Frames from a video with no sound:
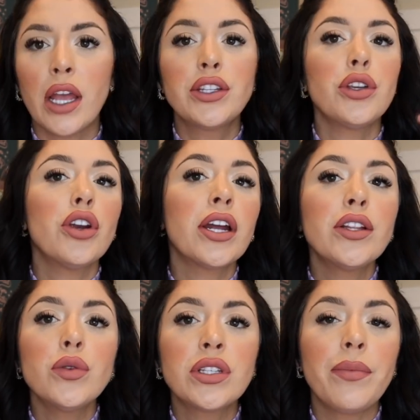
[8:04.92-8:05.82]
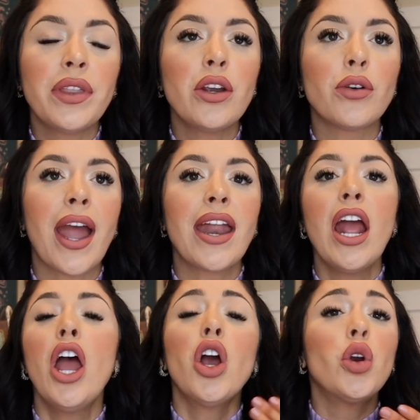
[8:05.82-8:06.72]
until you're gonna do something grand.
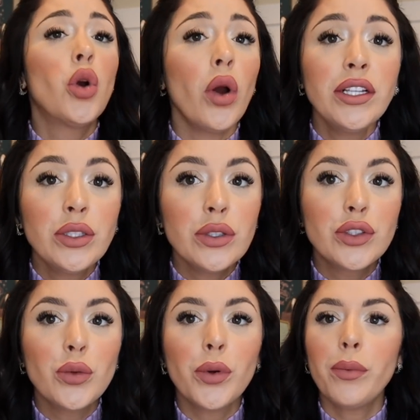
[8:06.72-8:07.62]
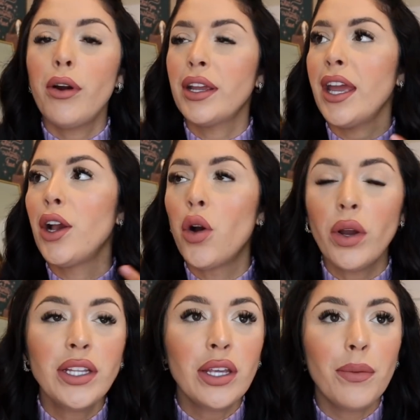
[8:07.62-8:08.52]
Going to the supermarket,
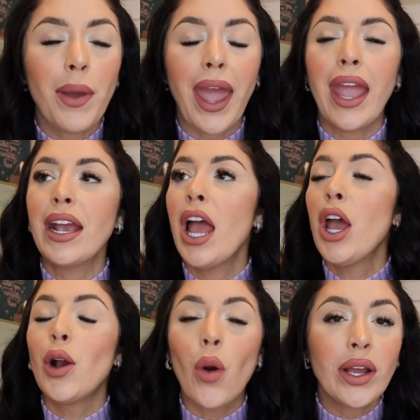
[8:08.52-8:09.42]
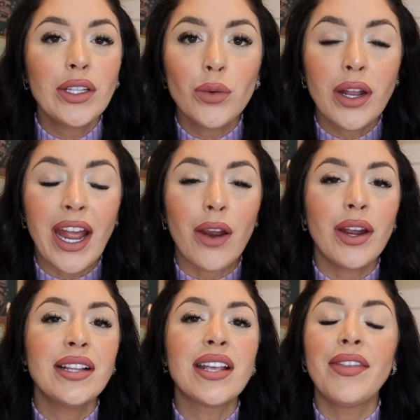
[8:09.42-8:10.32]
going to the bank, going to run
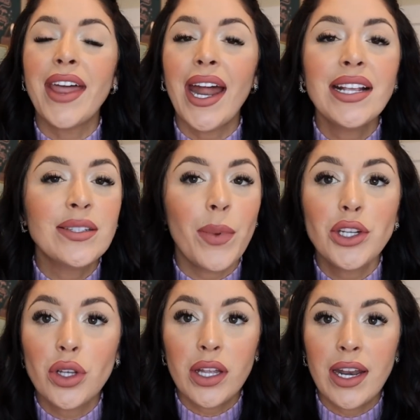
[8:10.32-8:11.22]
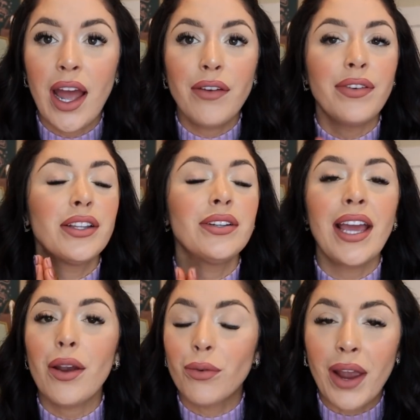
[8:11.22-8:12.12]
errands, that is special enough to
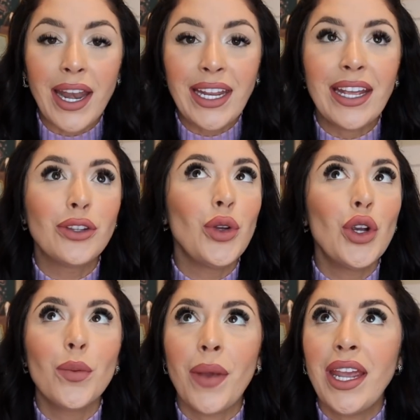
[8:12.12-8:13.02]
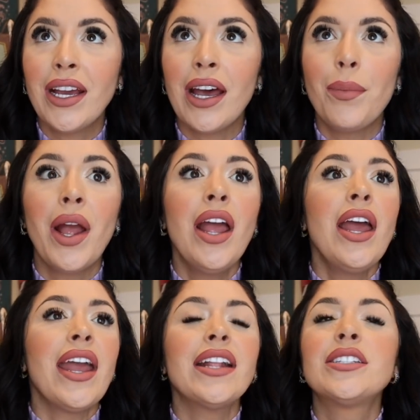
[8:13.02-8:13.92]
get ready, do your makeup.
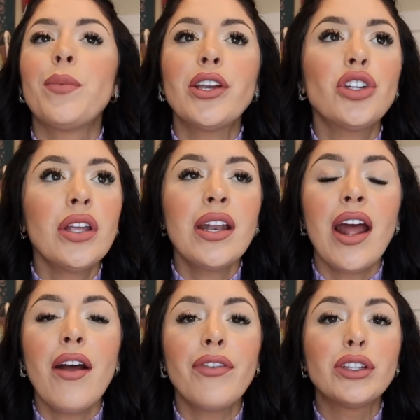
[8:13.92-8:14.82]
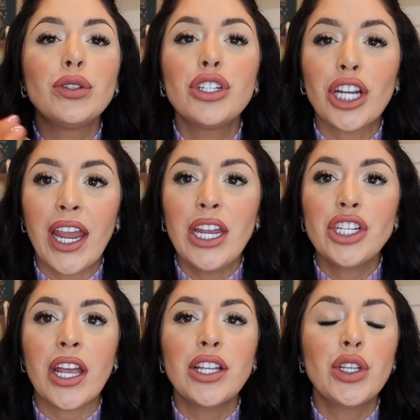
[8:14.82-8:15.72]
It's special enough to
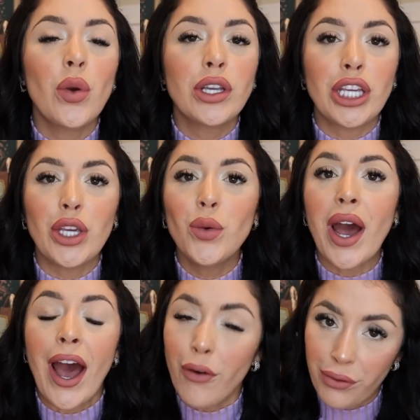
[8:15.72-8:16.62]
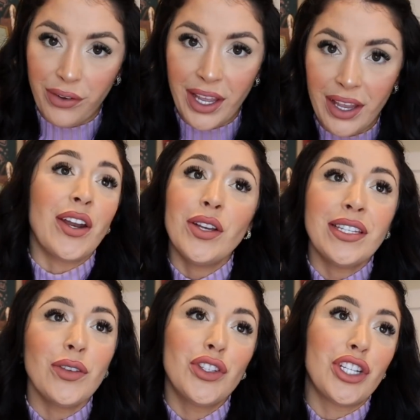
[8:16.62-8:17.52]
change into a cute outfit. I know it
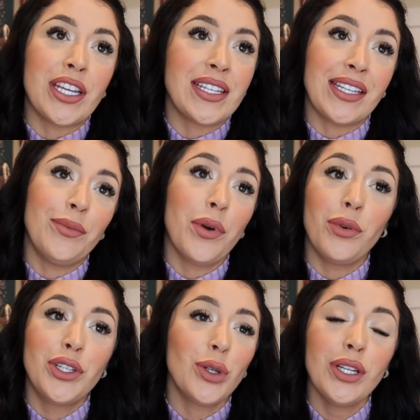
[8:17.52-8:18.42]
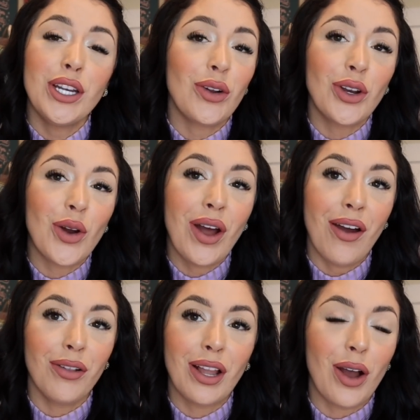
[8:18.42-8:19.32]
sounds cheesy, but we truly don't know
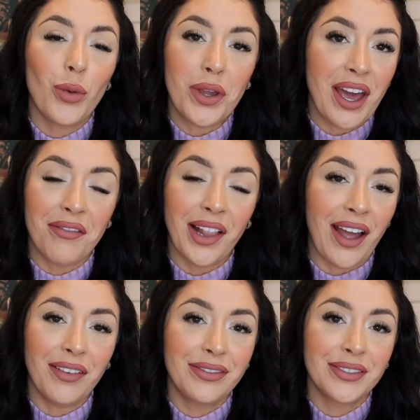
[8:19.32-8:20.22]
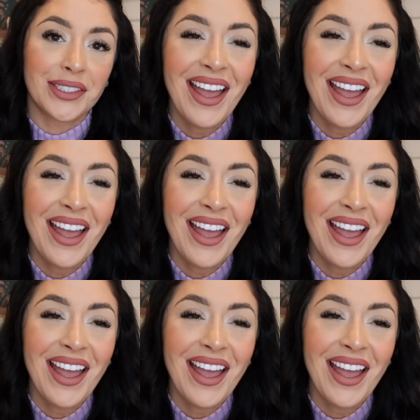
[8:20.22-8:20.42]
how long we have left.